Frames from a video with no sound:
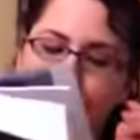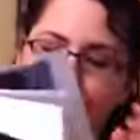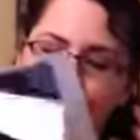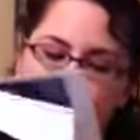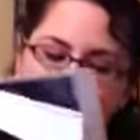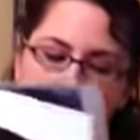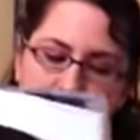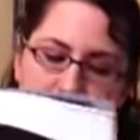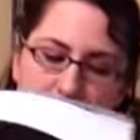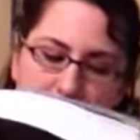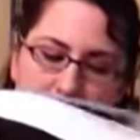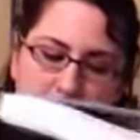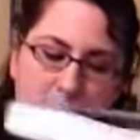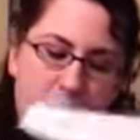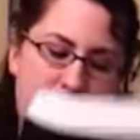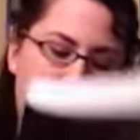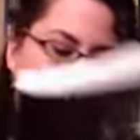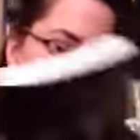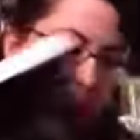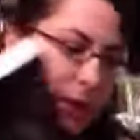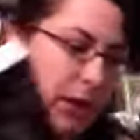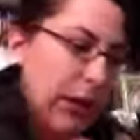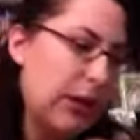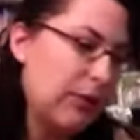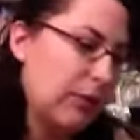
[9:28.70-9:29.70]
These books
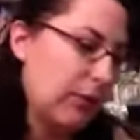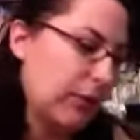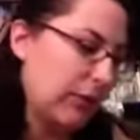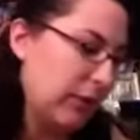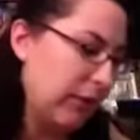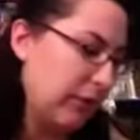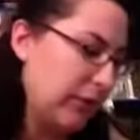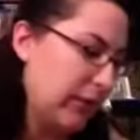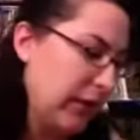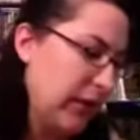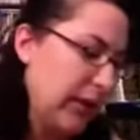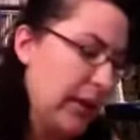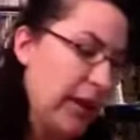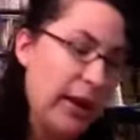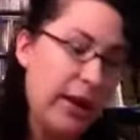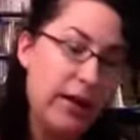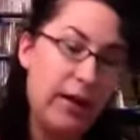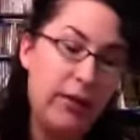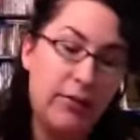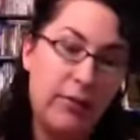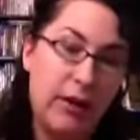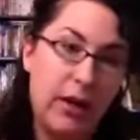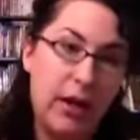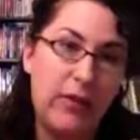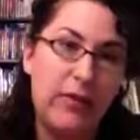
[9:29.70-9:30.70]
retail for
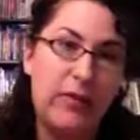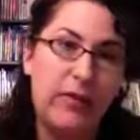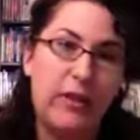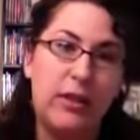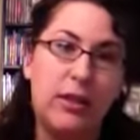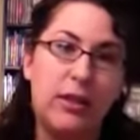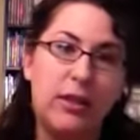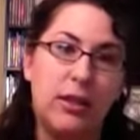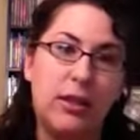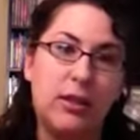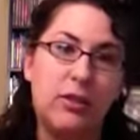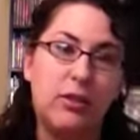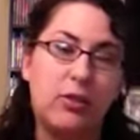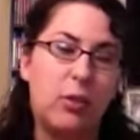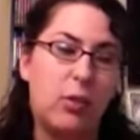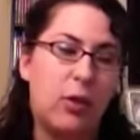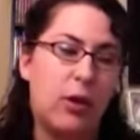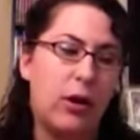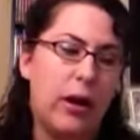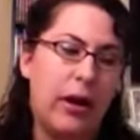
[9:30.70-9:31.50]
$15.95 in the store,